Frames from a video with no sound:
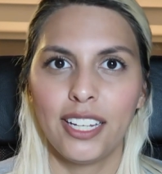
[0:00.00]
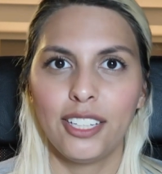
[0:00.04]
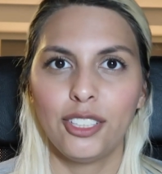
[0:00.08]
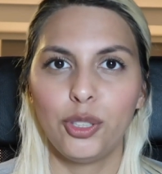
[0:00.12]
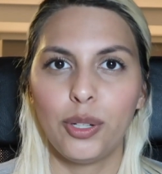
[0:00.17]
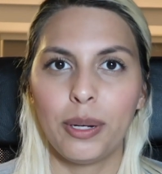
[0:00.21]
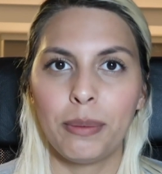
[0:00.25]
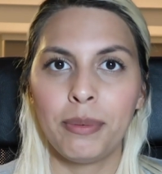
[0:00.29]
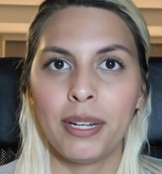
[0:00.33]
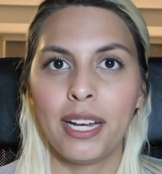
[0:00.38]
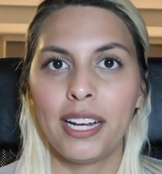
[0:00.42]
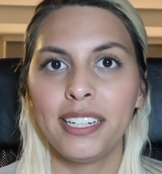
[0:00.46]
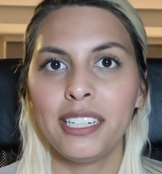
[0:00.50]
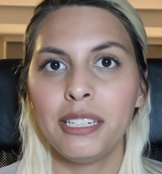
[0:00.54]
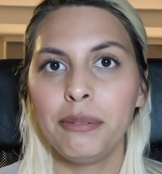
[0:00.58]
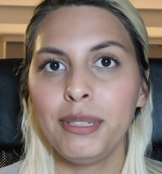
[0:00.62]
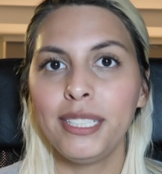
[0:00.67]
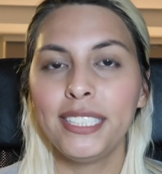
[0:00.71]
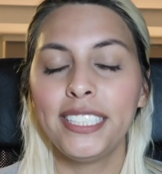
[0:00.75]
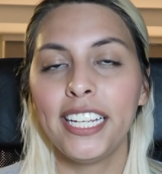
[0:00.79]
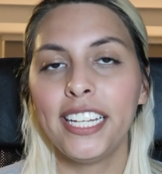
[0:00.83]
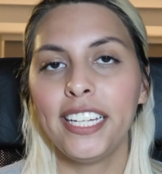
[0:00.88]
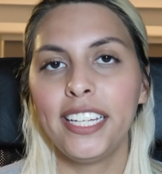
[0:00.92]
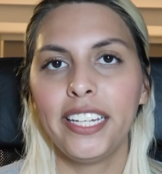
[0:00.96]
So I'm not going to
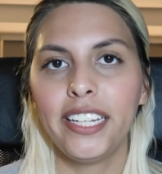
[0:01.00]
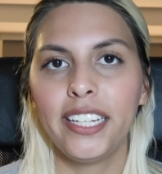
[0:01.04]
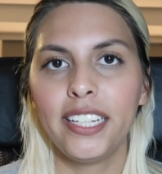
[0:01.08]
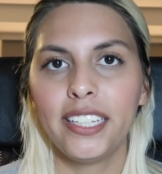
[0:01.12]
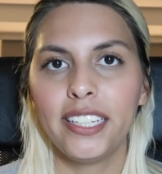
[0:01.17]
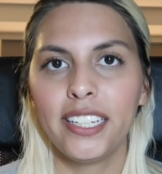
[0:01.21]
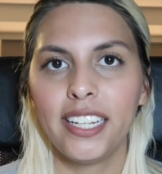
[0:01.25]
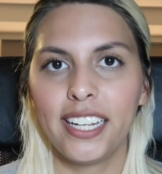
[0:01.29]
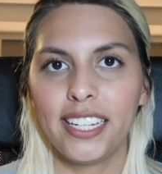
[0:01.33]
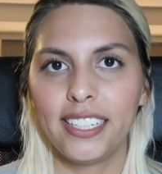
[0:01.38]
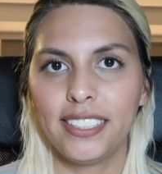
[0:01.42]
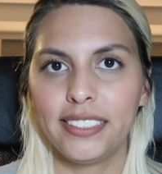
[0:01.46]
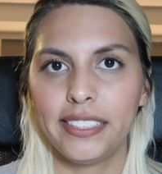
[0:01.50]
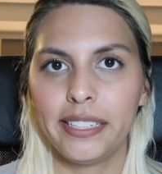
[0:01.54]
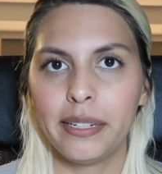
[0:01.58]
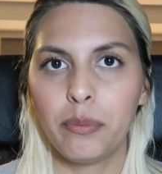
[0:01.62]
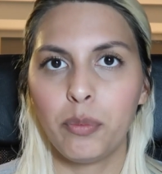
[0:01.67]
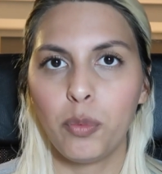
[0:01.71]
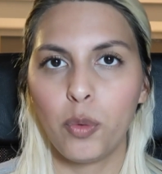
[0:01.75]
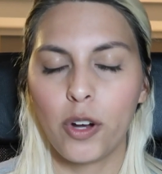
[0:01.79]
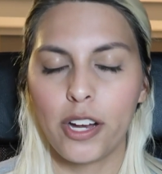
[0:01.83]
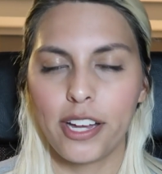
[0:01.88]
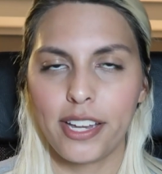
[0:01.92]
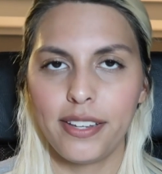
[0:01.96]
be taking
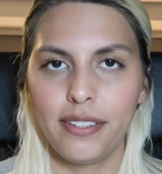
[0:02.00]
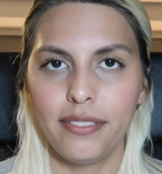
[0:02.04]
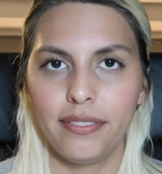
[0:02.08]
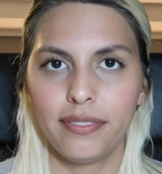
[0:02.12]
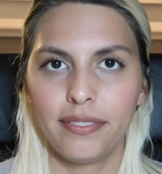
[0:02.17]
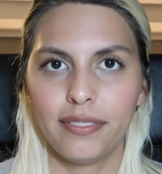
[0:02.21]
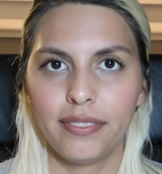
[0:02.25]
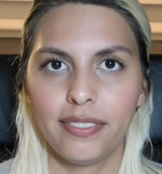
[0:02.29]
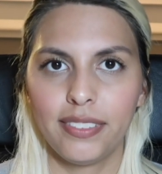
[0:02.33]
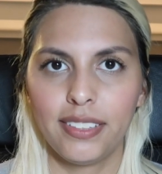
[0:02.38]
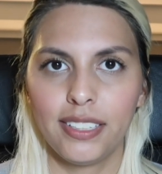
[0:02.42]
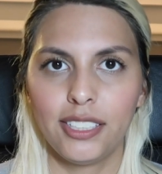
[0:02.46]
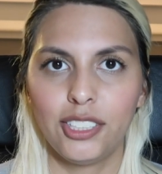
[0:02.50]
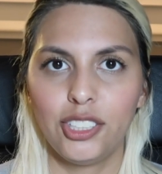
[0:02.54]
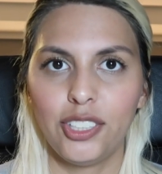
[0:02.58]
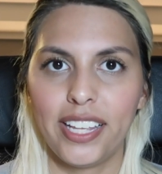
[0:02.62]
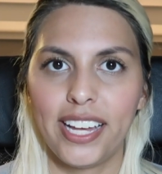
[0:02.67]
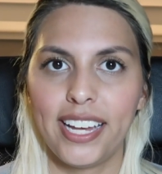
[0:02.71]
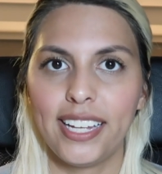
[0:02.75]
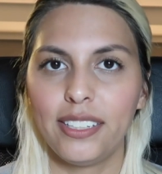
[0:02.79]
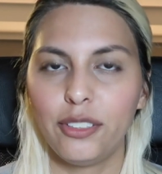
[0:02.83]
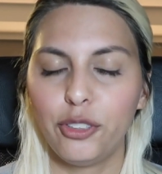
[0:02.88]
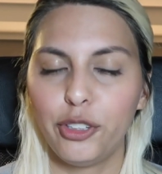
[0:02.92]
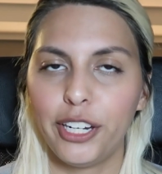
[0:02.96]
exam 1, so
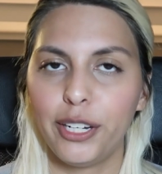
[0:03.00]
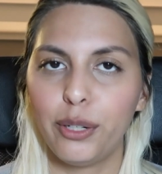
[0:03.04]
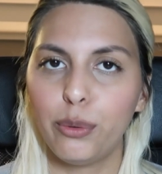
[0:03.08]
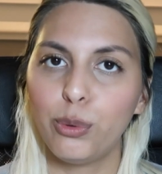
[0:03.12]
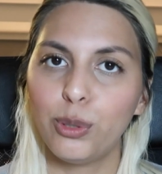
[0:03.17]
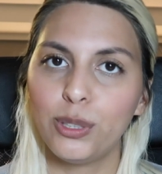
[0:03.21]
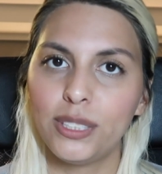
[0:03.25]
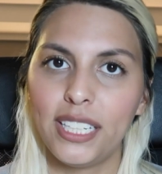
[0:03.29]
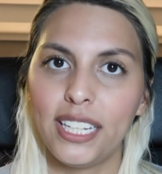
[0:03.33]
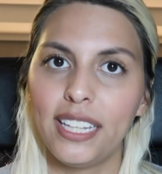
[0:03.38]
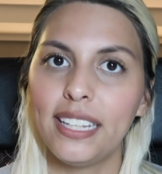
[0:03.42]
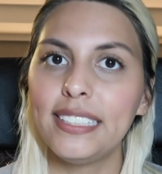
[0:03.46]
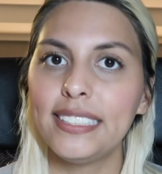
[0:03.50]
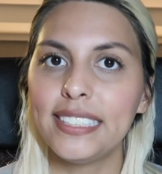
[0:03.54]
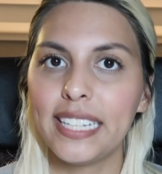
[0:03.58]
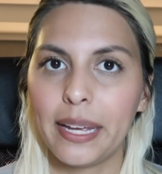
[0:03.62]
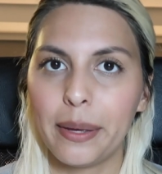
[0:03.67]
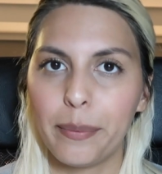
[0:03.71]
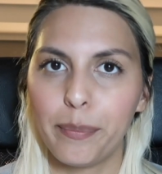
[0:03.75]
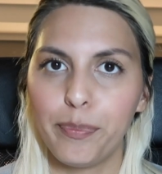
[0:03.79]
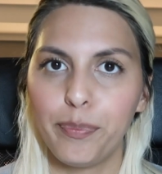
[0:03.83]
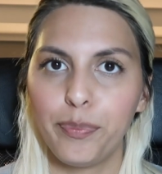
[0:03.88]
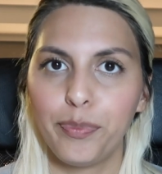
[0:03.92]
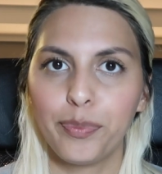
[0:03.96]
that grade will stay the
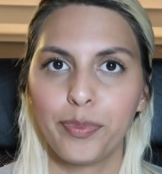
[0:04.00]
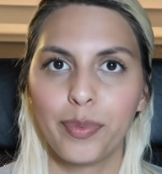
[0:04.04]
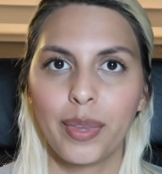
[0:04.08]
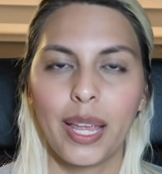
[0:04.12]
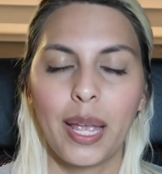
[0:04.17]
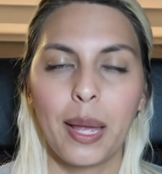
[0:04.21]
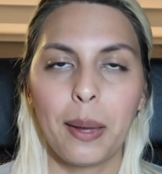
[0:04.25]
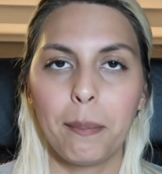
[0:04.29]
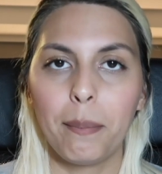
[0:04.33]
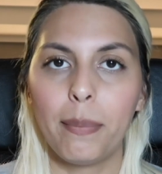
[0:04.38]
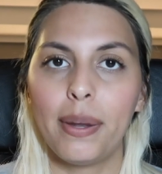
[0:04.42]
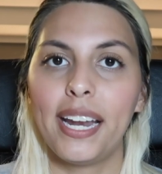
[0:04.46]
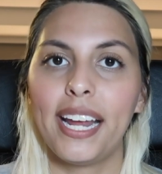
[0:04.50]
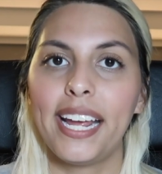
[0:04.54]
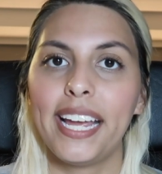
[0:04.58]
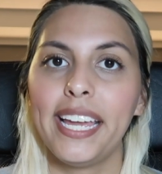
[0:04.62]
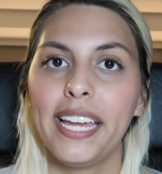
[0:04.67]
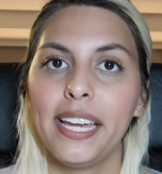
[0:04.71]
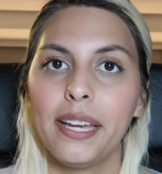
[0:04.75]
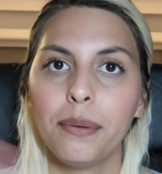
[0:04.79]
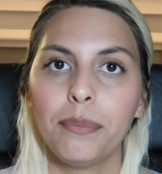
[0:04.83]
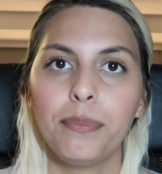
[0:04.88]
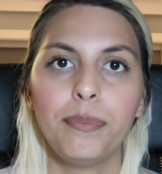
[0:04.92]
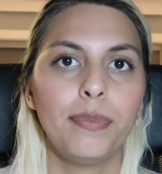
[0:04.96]
same, but I
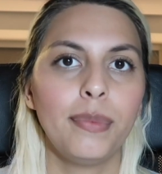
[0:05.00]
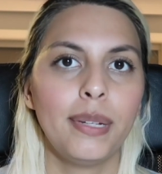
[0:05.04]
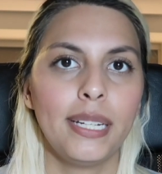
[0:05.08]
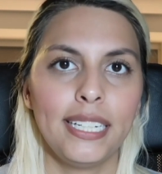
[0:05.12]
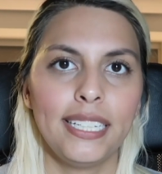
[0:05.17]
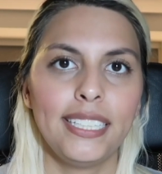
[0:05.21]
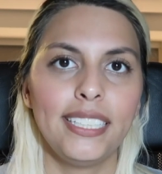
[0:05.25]
am